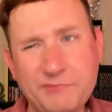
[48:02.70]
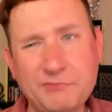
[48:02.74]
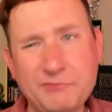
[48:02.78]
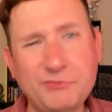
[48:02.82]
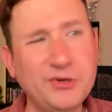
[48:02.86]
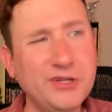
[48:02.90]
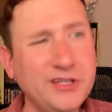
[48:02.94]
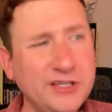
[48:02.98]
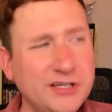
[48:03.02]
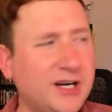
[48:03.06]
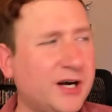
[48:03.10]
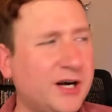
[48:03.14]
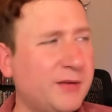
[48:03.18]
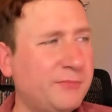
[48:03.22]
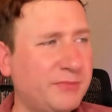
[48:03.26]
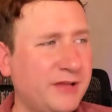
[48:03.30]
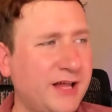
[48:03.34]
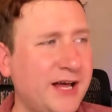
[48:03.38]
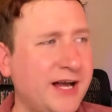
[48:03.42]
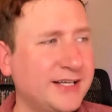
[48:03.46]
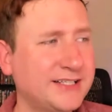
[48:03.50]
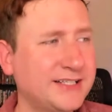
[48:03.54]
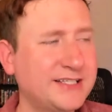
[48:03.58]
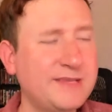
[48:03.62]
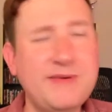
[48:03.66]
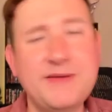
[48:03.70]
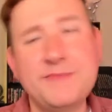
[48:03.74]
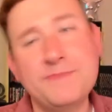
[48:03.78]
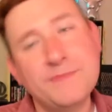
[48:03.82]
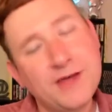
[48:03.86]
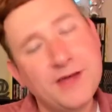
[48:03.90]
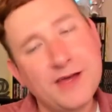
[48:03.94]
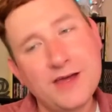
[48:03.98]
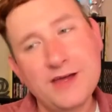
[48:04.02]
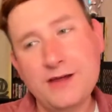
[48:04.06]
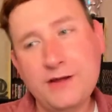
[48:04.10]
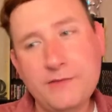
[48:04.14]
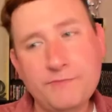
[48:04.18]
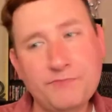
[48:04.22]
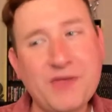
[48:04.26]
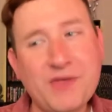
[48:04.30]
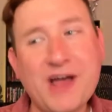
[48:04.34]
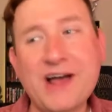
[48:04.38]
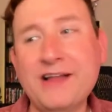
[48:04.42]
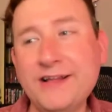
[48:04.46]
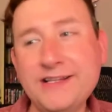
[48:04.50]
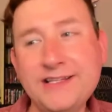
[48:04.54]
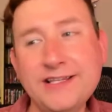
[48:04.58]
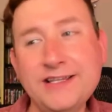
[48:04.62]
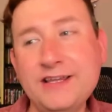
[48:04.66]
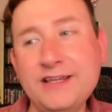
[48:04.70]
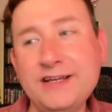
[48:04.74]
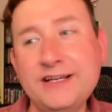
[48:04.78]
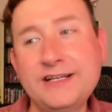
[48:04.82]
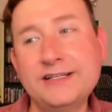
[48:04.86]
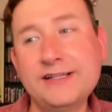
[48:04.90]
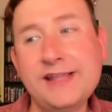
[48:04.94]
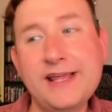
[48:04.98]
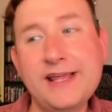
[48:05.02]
Really complex. I mean, I like that